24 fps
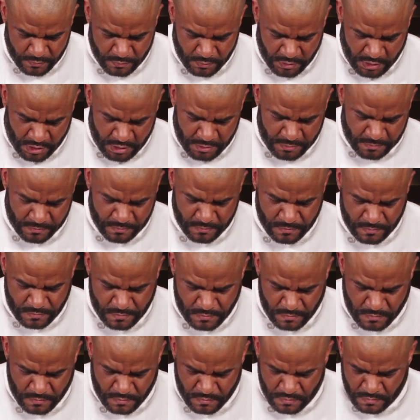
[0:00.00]
Okay.
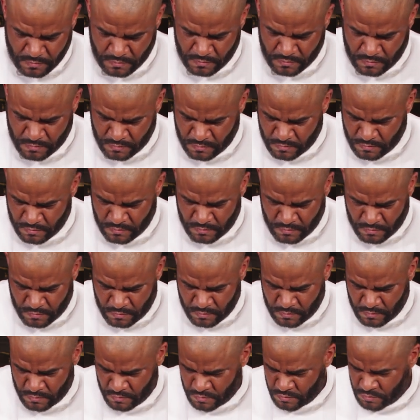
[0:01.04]

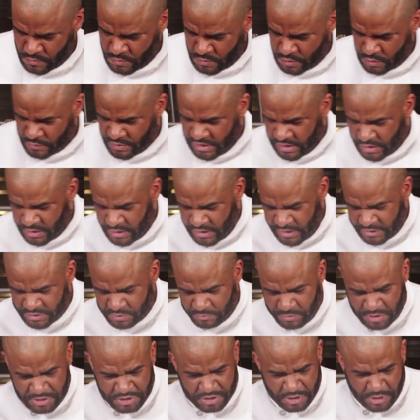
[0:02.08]
So we got a nice
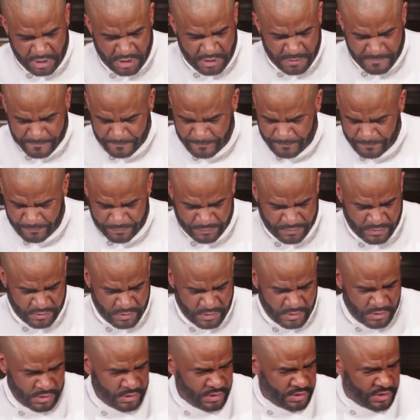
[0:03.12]
mixture there.
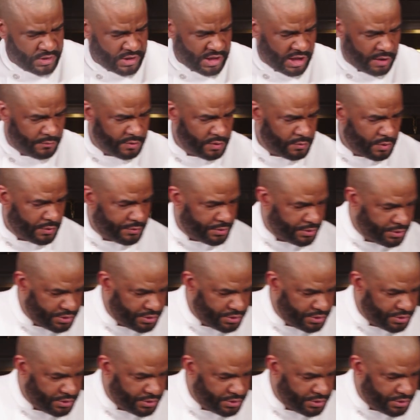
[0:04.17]
Now what we want